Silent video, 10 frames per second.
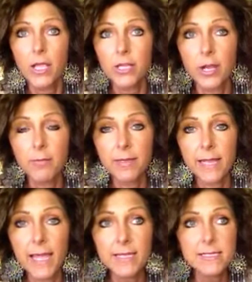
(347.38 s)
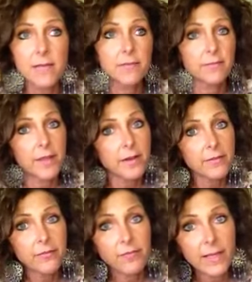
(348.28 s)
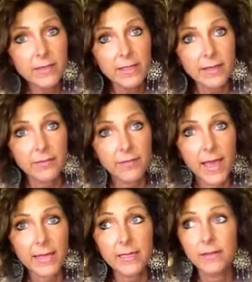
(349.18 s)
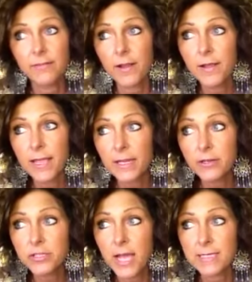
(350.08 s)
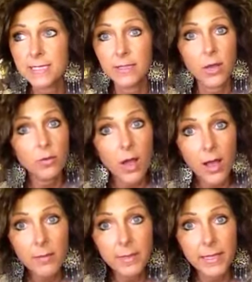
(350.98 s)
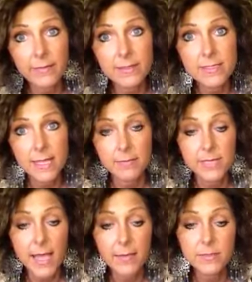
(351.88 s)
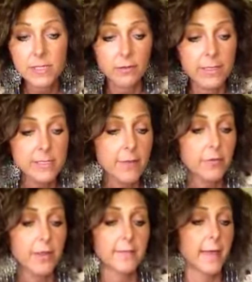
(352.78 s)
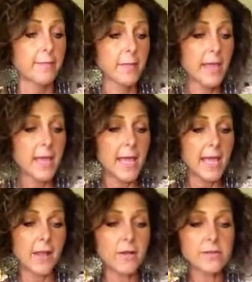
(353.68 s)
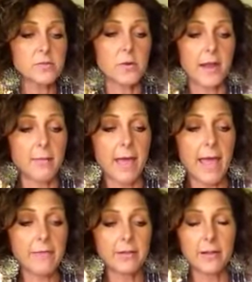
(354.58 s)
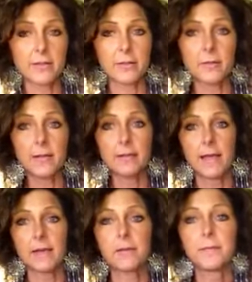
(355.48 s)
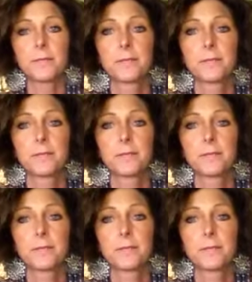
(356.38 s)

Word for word: You know, bananas have a very filling effect and a very energizing, though calming at the same time, so let's not forget that. Here is what I'm having a little bit later.